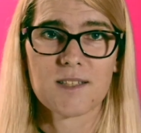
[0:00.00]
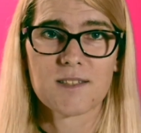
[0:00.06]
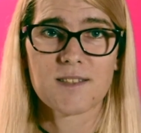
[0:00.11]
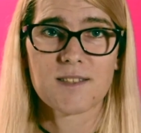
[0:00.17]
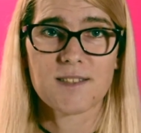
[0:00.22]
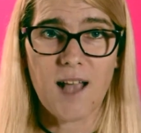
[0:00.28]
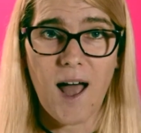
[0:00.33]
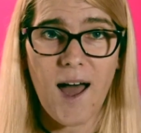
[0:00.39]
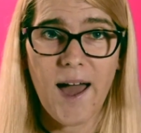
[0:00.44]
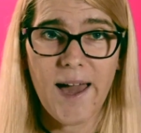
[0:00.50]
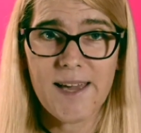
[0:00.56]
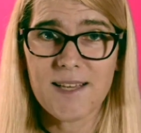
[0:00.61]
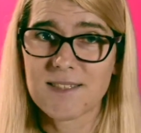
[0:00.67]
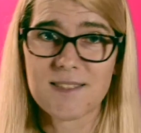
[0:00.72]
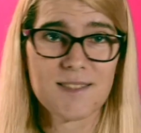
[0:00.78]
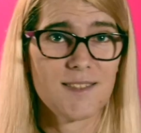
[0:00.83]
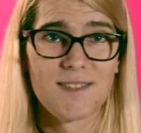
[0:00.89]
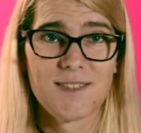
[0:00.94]

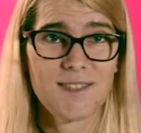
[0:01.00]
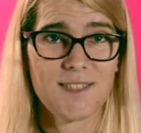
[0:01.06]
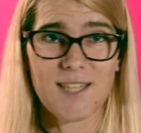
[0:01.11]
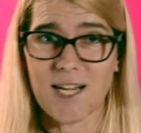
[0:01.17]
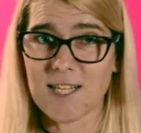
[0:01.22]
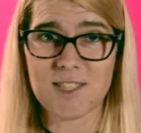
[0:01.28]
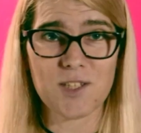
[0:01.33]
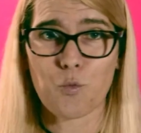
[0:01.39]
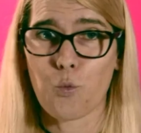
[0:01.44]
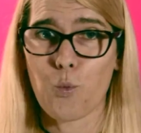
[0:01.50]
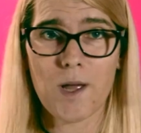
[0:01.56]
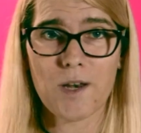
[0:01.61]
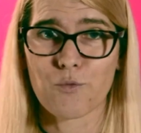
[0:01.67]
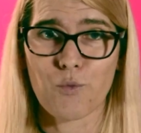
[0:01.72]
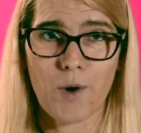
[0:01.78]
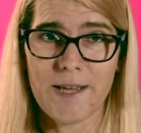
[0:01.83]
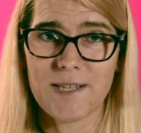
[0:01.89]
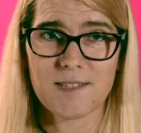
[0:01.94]
Size doesn't
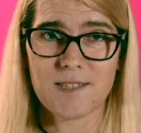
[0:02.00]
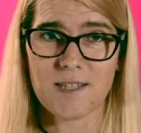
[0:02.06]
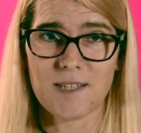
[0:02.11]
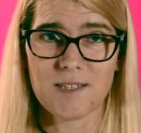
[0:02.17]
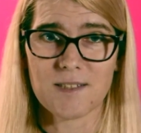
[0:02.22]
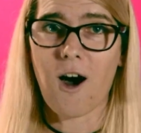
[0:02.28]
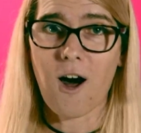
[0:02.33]
win races.